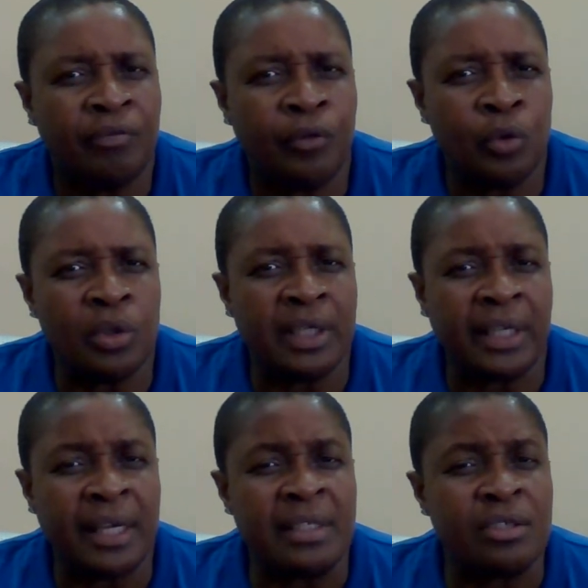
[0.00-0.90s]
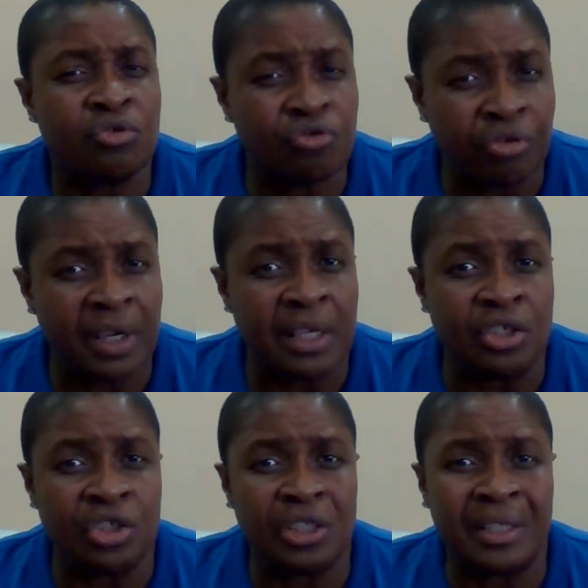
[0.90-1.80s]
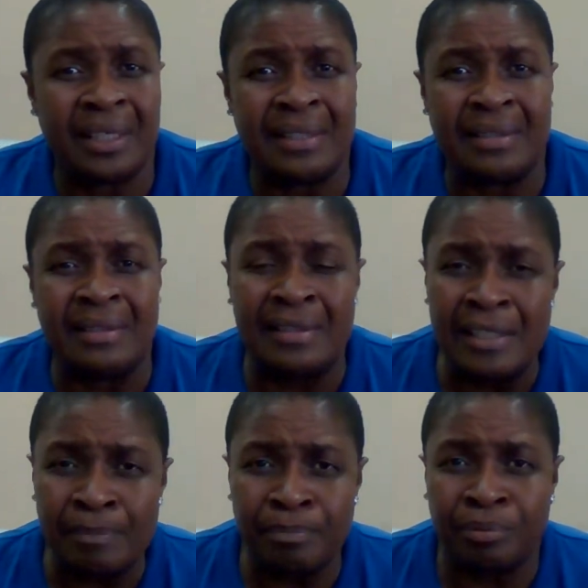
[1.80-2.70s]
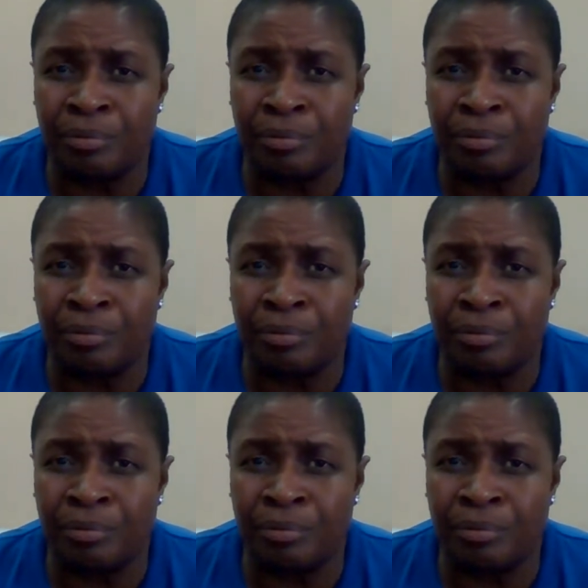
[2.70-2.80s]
flow looking strange, it looking deep